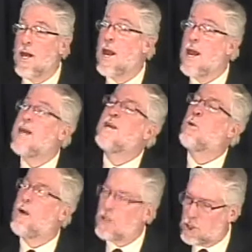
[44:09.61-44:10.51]
Any
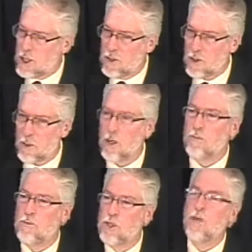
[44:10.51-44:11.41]
questions? I'm going
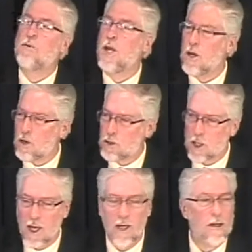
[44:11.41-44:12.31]
to shift gears
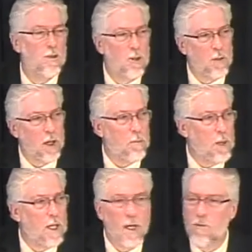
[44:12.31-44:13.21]
and get into something a
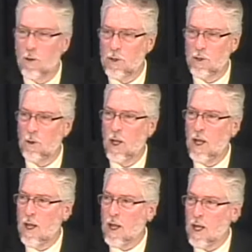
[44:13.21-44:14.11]
bit different. So
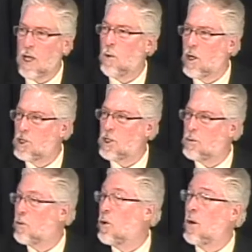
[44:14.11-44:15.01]
any
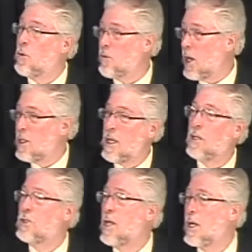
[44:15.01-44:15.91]
questions before I move on?
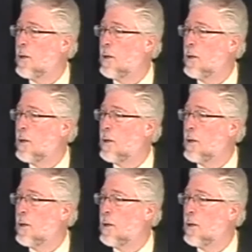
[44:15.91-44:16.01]
Yes, Tina.